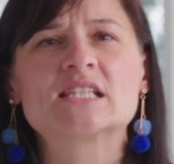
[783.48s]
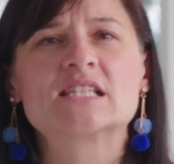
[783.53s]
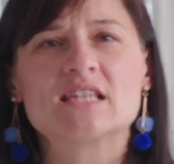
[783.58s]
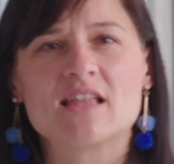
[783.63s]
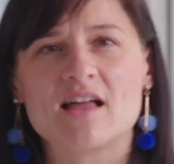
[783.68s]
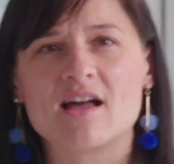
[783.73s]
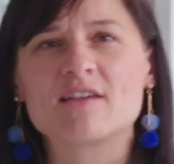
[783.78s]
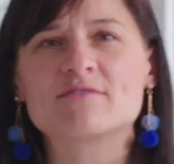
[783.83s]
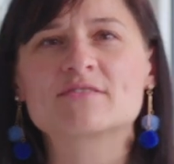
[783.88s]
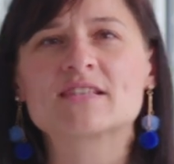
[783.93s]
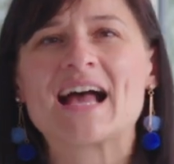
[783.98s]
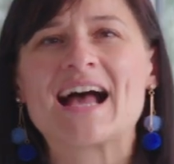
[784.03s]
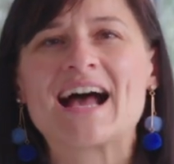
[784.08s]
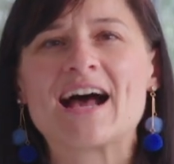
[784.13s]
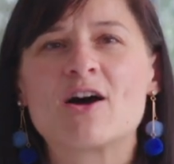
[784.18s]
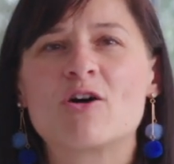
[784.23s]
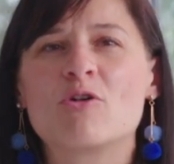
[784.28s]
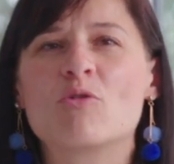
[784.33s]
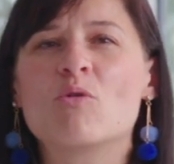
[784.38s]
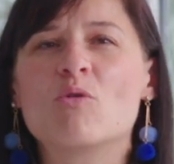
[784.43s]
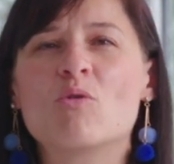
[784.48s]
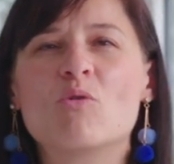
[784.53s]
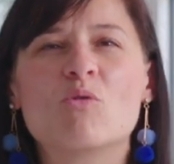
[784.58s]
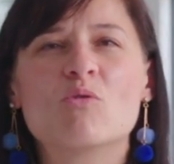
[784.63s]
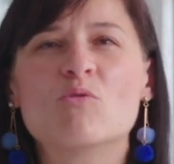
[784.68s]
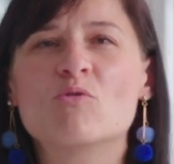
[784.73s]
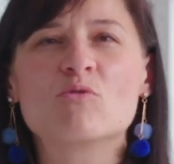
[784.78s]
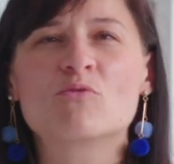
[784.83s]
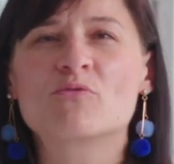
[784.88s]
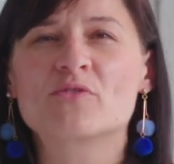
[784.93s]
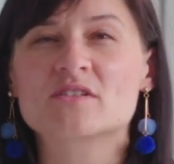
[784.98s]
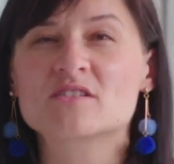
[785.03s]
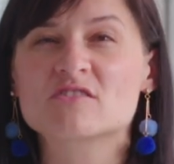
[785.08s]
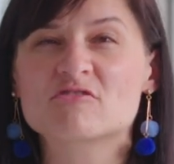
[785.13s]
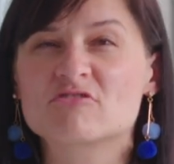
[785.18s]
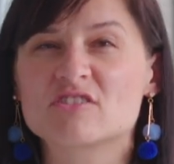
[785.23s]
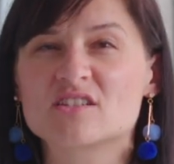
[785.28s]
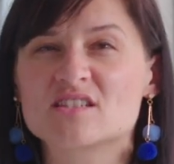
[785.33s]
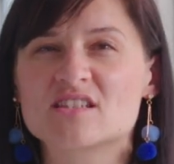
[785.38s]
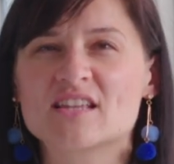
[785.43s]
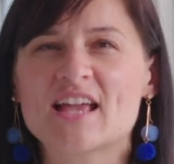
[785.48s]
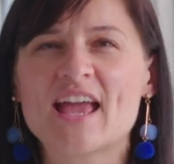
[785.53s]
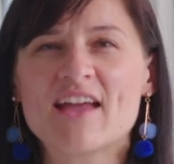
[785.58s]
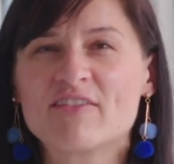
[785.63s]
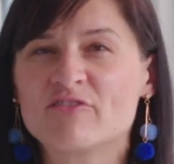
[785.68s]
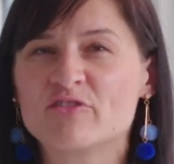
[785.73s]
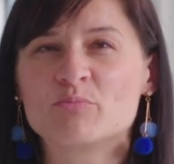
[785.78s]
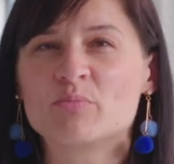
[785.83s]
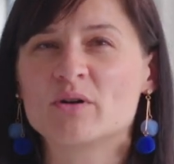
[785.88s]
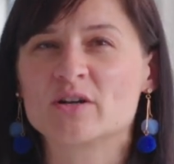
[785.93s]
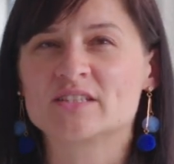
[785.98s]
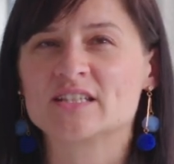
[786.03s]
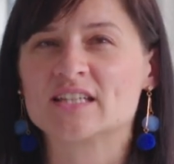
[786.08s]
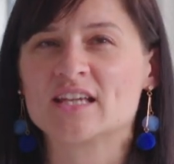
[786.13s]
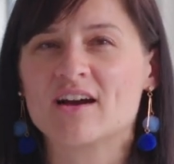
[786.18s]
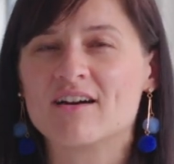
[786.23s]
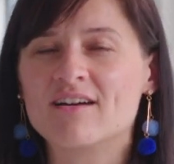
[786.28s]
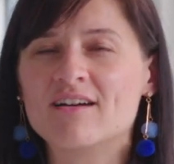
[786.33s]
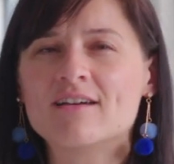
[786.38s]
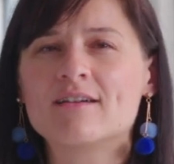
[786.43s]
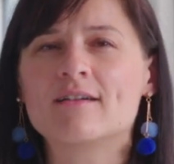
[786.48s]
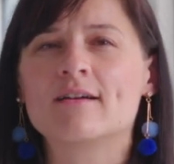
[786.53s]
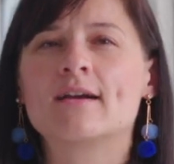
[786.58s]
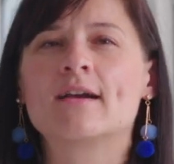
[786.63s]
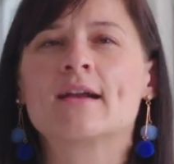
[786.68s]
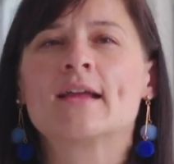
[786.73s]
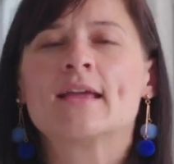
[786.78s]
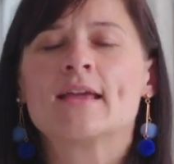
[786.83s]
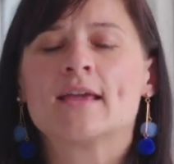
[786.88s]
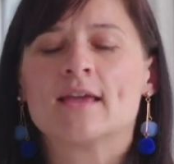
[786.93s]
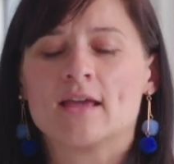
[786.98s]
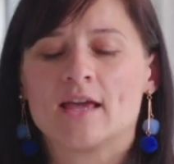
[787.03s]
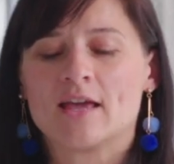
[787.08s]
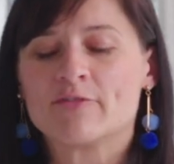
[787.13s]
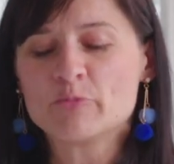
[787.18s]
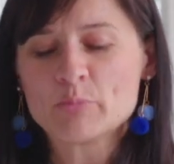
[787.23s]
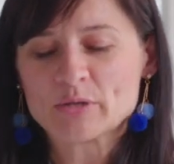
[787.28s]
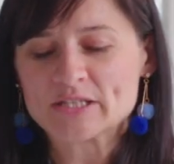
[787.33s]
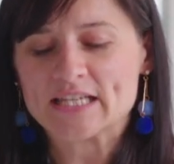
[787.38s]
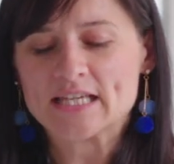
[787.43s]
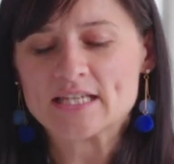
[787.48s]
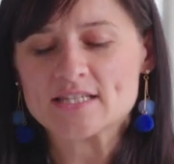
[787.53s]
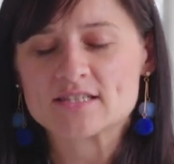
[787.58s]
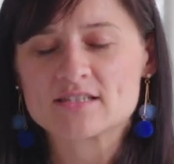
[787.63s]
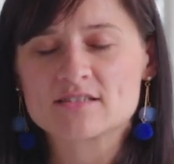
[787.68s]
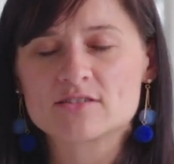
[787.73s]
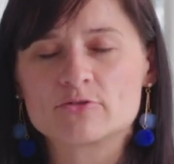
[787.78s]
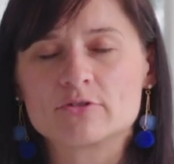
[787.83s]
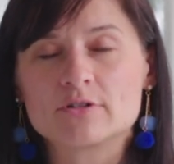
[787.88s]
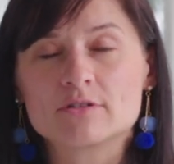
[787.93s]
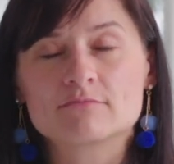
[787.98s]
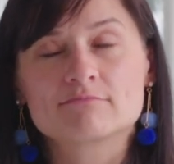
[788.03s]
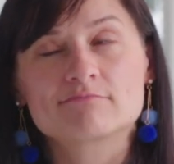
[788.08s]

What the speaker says: lives, how overstressed everybody is, sorry.